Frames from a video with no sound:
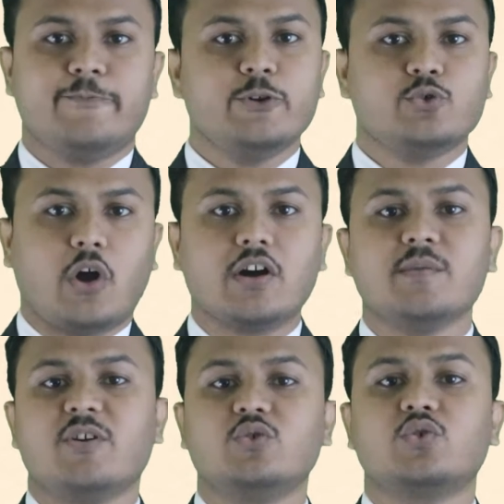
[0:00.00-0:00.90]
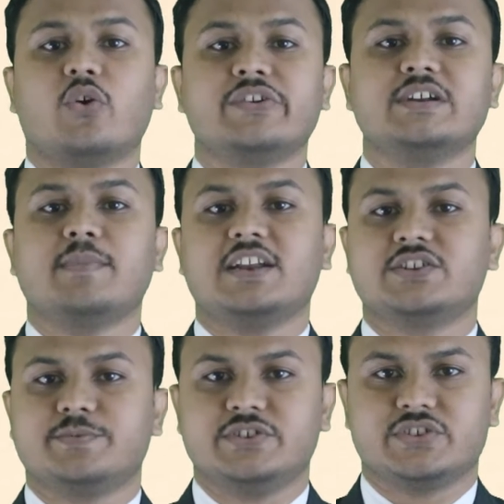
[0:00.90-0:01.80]
If you talk about content
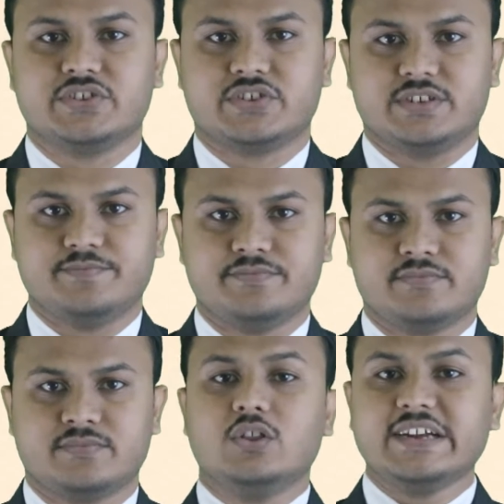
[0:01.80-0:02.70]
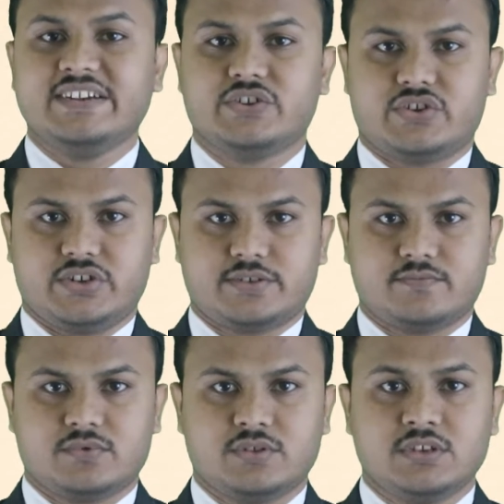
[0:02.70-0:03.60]
management system on the internet,